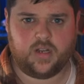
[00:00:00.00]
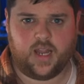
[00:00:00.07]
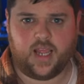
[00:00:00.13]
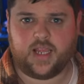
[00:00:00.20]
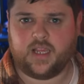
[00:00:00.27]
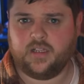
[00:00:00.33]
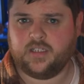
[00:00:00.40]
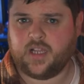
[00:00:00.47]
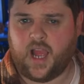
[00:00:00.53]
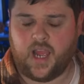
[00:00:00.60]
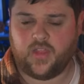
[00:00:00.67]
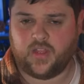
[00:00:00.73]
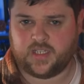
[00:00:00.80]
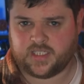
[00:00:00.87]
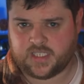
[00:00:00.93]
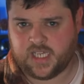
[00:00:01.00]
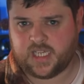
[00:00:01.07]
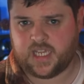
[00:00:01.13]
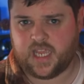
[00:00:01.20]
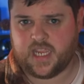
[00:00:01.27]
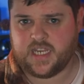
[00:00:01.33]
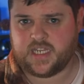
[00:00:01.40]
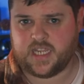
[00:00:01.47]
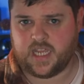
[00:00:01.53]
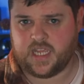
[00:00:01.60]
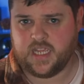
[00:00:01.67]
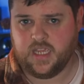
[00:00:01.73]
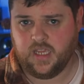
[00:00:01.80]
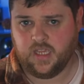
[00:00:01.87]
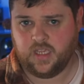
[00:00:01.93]
they look like either sick
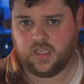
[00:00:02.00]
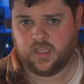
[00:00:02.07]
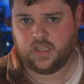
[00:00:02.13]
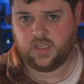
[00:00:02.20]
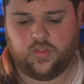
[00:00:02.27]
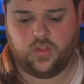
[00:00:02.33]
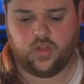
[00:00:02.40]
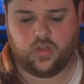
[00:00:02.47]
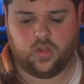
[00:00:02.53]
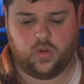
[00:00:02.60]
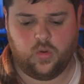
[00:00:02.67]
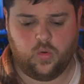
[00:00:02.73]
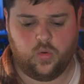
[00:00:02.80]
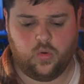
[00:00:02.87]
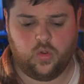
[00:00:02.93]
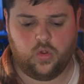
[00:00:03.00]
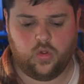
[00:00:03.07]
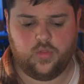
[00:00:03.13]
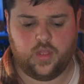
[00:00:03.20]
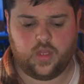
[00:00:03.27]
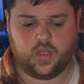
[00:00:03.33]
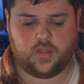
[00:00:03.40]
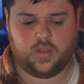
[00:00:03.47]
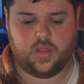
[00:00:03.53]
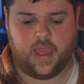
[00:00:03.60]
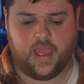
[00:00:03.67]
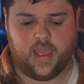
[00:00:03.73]
E.T., the